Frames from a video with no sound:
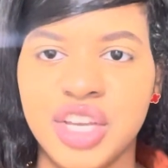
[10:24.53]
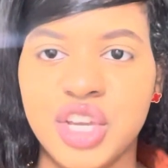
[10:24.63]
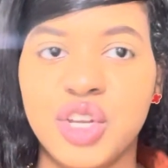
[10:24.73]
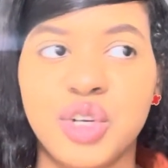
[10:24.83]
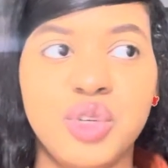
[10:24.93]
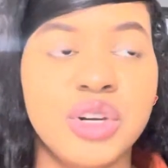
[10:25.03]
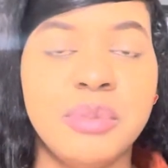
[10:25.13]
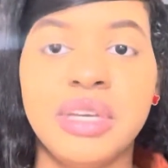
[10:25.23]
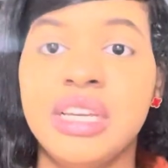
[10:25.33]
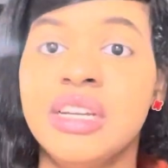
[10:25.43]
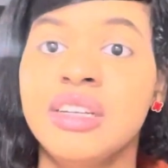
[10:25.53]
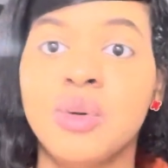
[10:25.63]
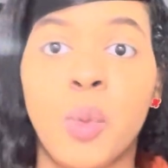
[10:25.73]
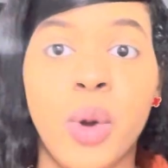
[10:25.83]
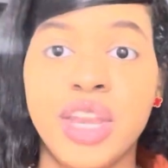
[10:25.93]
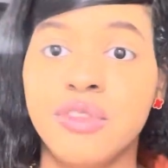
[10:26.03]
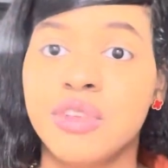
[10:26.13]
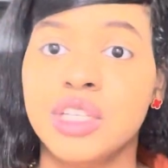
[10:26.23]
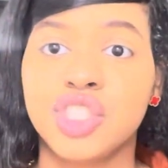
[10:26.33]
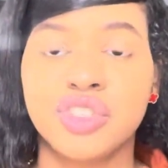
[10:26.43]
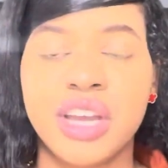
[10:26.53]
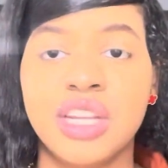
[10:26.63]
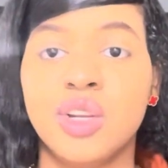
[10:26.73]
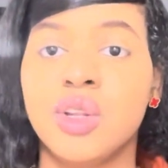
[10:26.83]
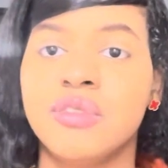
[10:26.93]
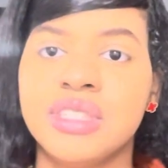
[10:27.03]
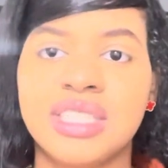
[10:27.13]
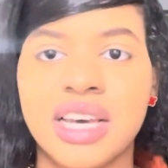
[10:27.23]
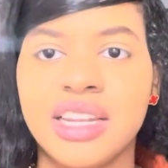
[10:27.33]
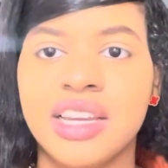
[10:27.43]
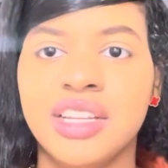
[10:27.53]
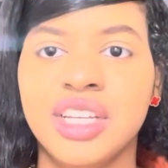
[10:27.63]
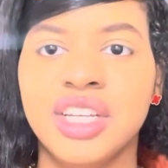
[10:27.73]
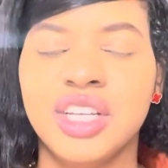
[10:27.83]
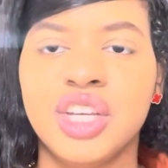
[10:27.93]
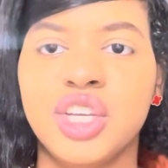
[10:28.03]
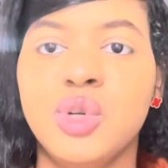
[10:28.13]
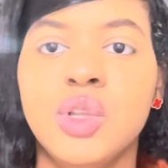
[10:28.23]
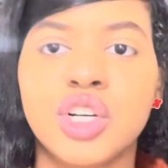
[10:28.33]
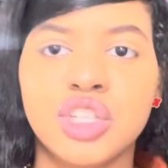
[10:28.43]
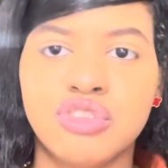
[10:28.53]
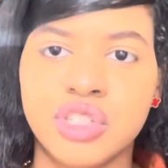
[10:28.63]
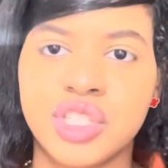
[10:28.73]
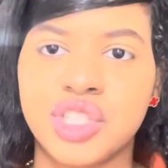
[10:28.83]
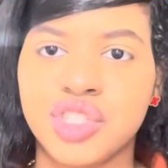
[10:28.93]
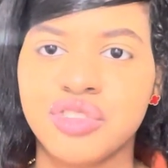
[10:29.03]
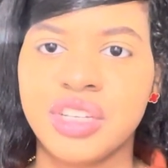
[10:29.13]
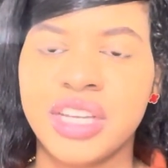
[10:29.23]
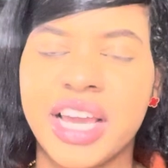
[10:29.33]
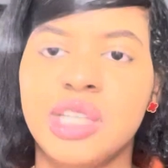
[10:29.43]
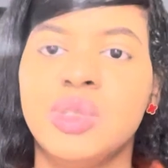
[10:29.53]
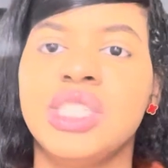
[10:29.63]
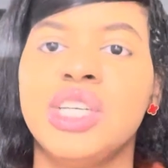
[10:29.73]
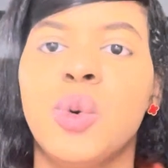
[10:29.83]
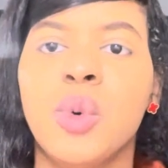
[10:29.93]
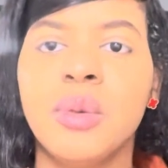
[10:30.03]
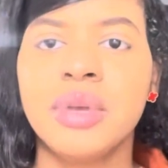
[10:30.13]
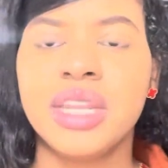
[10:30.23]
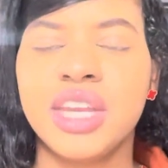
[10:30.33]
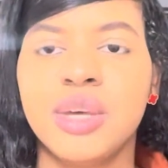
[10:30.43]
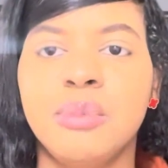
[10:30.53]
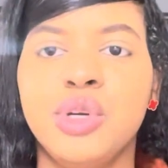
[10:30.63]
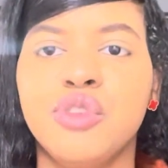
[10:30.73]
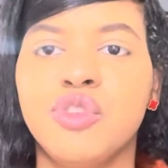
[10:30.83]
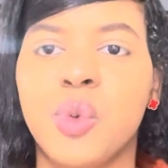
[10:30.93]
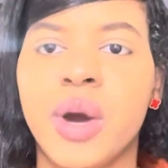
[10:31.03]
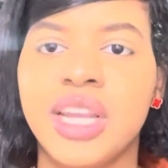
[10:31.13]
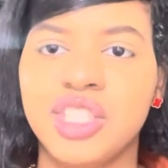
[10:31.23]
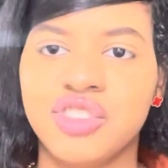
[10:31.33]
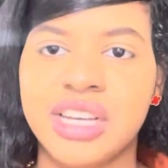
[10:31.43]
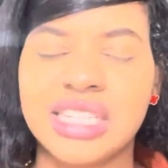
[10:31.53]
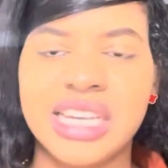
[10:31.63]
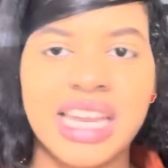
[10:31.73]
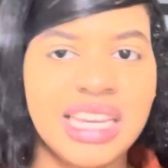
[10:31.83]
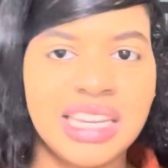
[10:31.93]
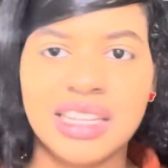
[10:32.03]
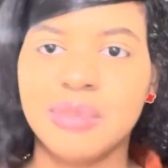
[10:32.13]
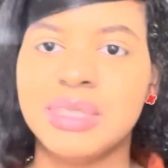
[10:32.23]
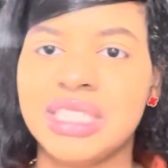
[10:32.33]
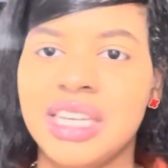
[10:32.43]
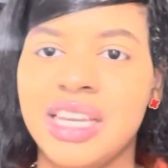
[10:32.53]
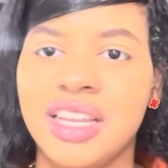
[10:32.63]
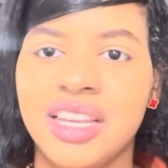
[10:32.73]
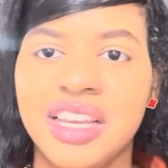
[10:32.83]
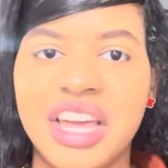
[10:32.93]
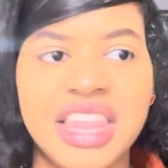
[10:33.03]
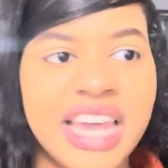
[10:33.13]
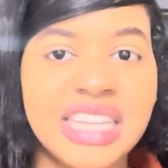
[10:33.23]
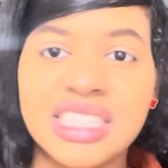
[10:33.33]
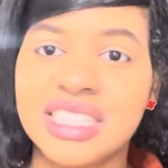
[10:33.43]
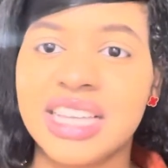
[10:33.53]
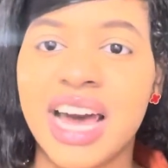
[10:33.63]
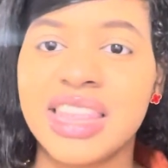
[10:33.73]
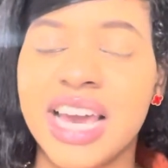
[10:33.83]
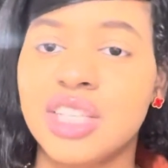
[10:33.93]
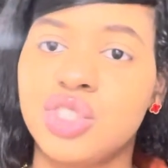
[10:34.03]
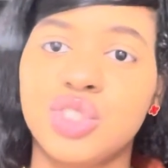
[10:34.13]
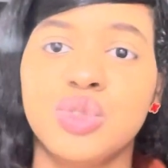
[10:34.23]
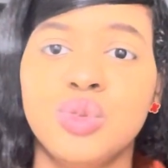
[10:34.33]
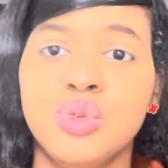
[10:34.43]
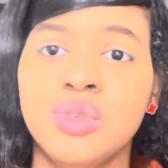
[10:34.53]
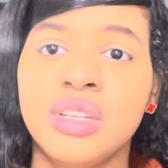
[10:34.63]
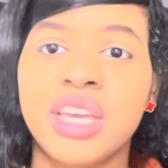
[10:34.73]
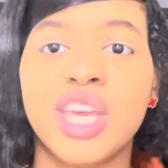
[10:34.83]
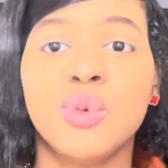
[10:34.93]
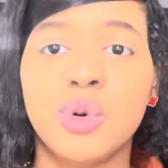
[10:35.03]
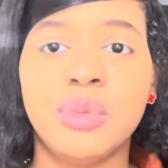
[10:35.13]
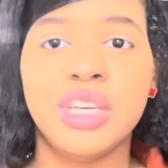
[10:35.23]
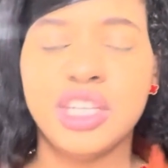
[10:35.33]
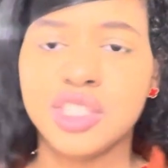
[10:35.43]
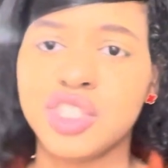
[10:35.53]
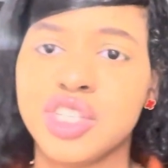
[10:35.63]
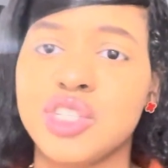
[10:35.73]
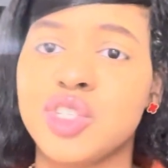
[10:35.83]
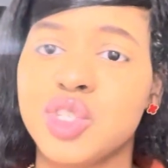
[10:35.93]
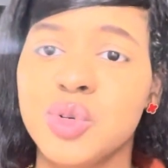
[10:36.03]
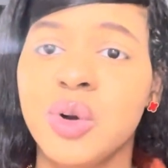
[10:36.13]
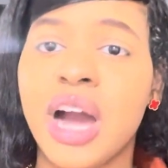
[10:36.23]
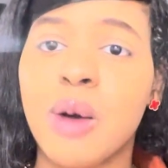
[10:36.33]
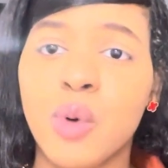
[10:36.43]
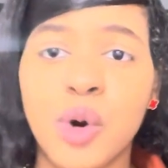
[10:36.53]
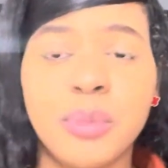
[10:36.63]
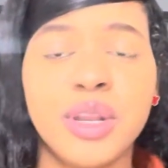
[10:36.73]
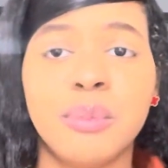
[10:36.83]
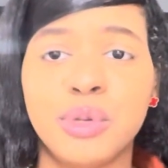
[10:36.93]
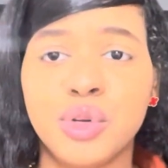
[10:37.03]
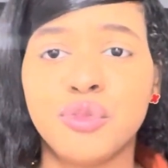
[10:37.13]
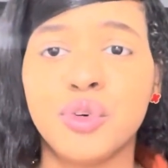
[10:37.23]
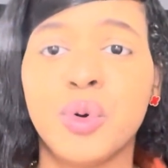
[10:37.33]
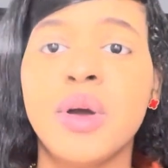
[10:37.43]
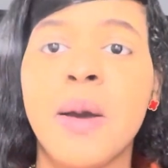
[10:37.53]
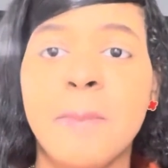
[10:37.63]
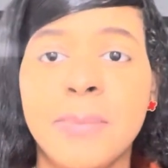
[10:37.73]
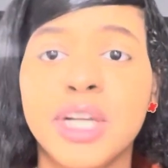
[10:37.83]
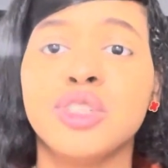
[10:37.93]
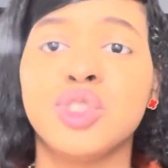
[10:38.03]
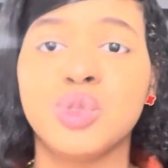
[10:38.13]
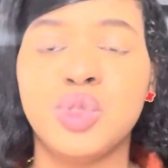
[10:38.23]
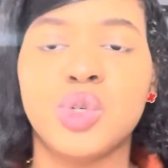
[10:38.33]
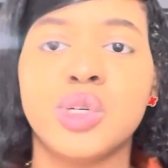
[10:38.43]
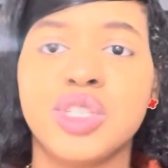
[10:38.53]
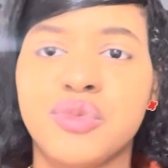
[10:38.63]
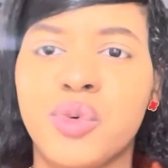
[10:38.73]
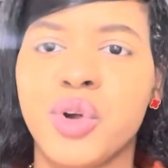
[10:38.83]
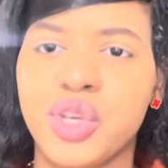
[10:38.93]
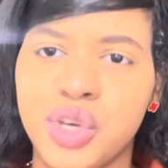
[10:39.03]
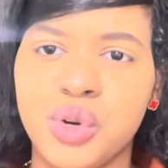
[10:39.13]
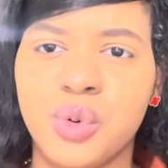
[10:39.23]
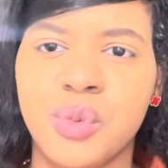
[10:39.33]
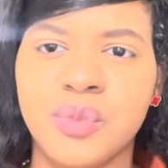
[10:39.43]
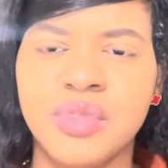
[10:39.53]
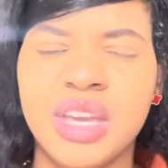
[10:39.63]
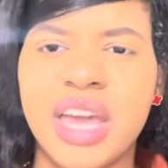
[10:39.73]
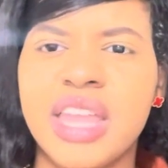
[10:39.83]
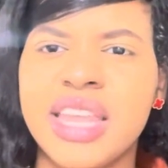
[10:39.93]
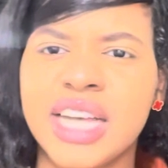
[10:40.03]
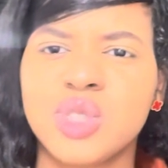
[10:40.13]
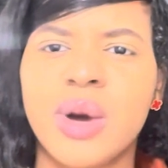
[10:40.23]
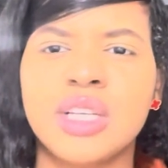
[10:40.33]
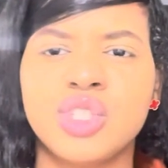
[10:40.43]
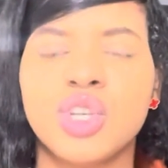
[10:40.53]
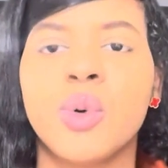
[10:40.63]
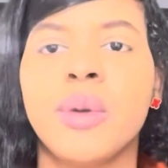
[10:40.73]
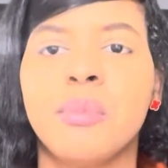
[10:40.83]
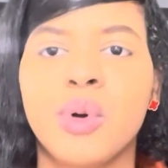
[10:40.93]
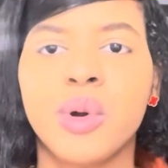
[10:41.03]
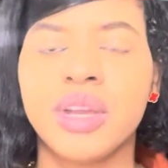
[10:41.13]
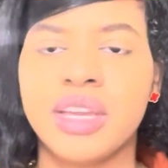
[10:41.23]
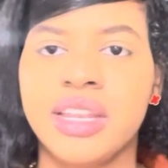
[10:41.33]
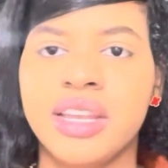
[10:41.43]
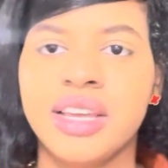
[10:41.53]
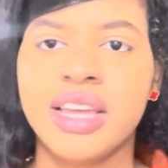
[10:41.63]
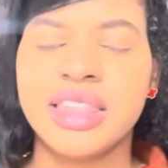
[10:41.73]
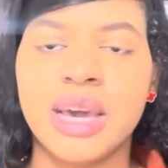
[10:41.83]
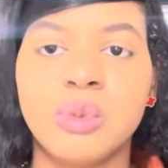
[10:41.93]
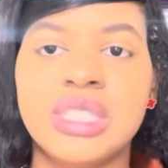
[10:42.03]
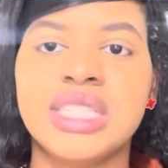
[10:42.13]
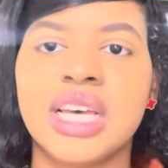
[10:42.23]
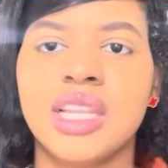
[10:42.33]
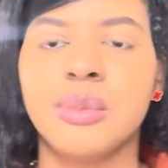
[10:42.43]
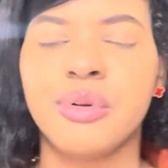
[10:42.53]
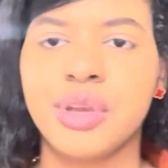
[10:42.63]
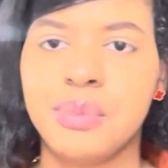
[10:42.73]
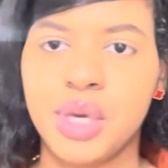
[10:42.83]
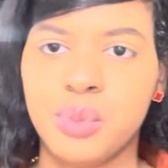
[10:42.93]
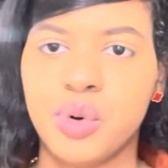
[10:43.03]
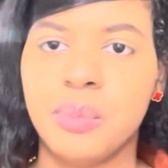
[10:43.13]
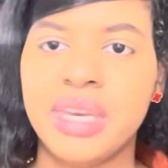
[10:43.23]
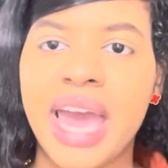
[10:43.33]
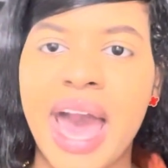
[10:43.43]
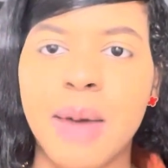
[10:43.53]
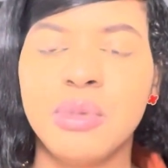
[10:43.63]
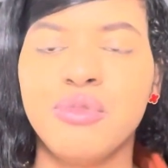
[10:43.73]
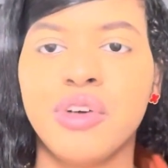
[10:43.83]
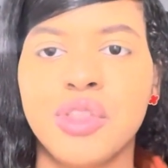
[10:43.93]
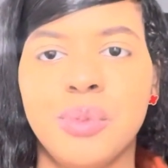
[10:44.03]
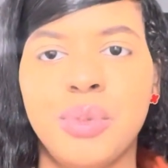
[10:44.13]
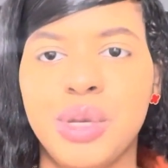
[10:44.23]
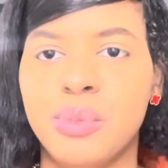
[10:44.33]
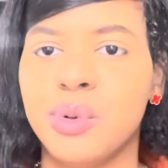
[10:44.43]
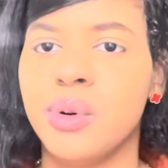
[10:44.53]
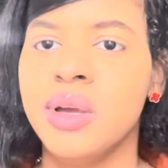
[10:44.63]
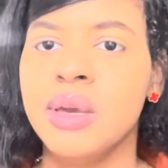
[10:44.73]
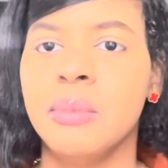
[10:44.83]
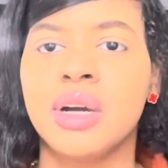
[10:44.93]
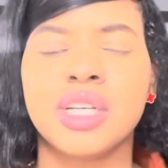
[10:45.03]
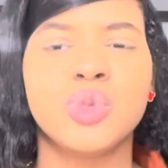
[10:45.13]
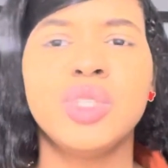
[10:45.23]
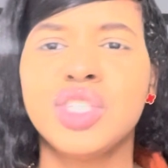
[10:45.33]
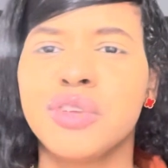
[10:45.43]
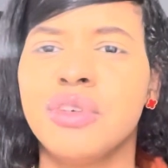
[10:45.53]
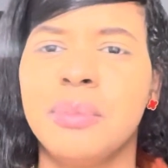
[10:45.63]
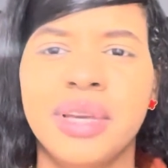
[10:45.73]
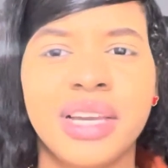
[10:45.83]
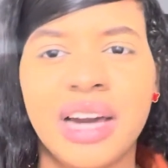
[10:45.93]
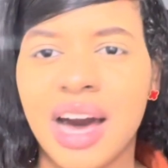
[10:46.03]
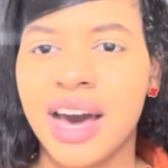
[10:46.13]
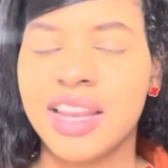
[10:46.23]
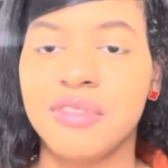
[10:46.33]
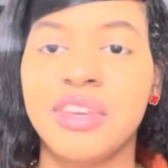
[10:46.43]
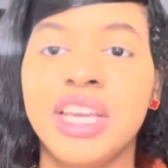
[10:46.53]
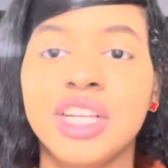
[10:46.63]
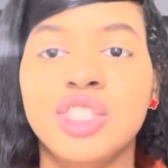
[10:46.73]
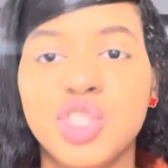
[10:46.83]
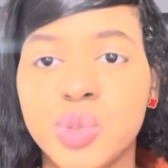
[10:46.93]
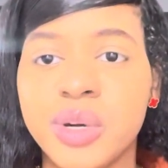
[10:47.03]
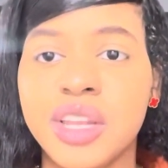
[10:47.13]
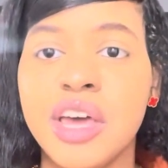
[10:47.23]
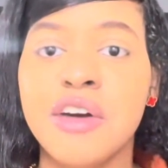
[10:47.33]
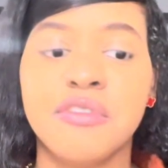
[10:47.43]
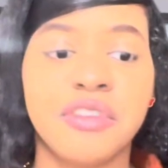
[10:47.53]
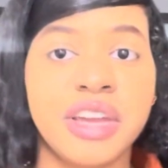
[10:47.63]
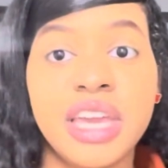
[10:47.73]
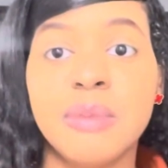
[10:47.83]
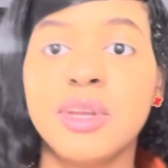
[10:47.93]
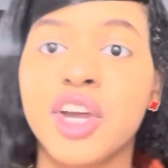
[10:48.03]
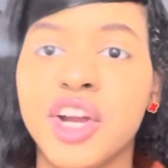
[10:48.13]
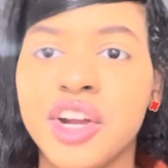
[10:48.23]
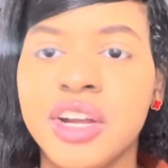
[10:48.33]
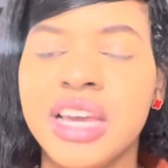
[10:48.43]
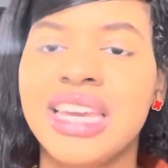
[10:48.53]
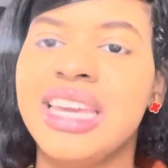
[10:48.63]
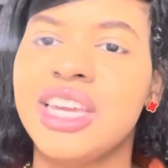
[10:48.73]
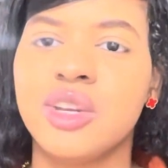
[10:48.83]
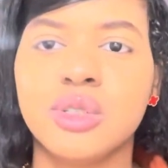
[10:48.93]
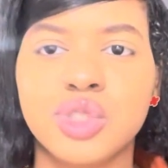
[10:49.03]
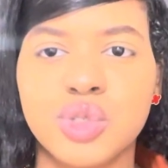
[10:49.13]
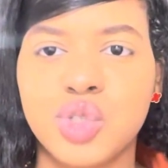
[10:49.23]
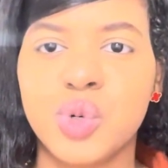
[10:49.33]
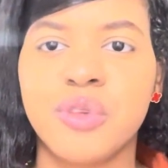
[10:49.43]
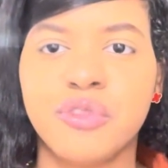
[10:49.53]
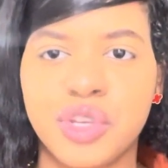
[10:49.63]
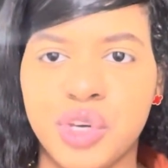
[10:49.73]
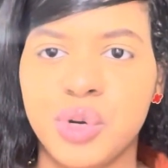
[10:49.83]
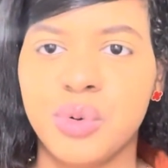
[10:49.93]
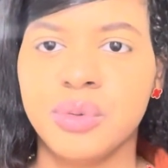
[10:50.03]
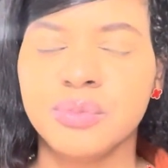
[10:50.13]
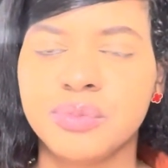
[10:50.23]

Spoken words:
You know, you could be waiting for the train, and all of a sudden, you look across the street and you see a woman in a beautiful wedding dress getting in a limousine. That's a sign that soon it will be your turn. Soon God will open up beautiful marital doors for you. And that's why it's so important that we celebrate people and be happy for other people, because we serve a big God. If he could do it for him and her, he can also do it for you.